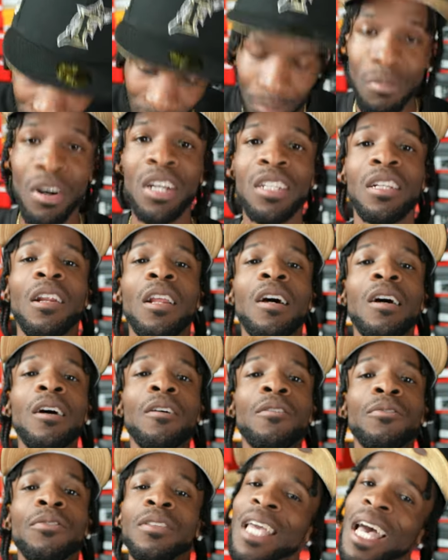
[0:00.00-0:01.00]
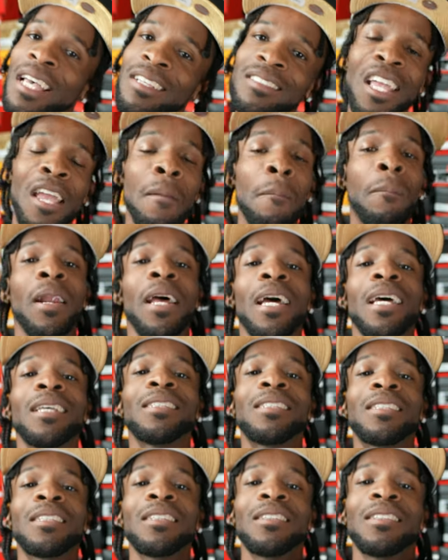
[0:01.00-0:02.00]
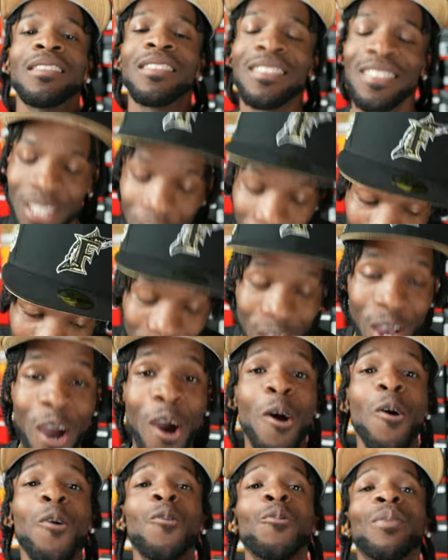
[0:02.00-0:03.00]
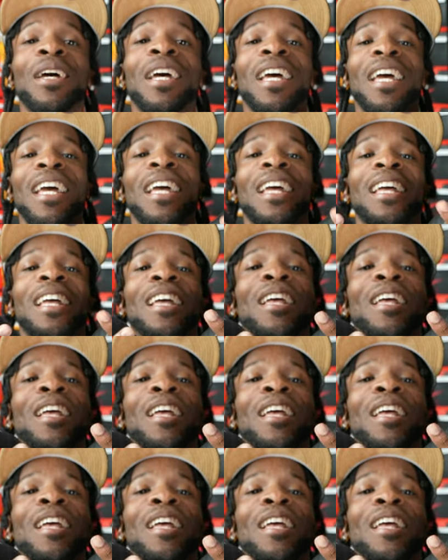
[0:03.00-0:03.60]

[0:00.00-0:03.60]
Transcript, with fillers: Much love. Y'all stay blessed. I'm gone, man.